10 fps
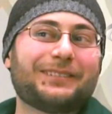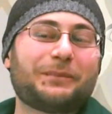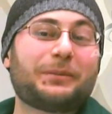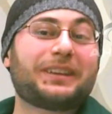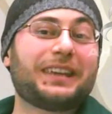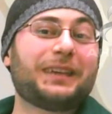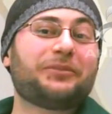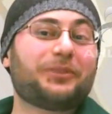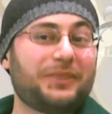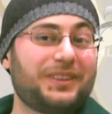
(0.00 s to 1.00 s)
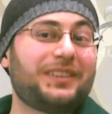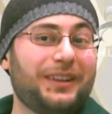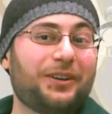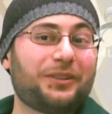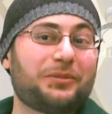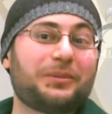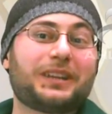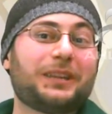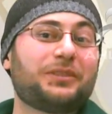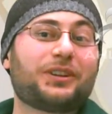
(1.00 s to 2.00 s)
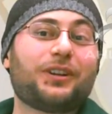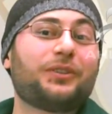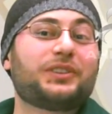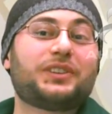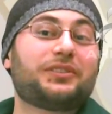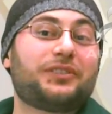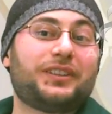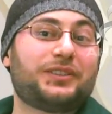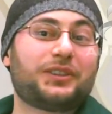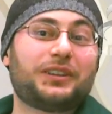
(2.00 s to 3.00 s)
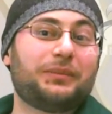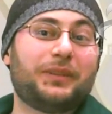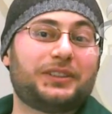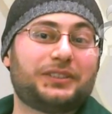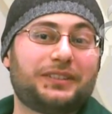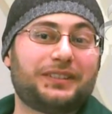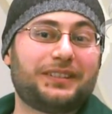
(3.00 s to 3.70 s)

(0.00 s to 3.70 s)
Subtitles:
we became, from this day on, we became the closest friends you can imagine.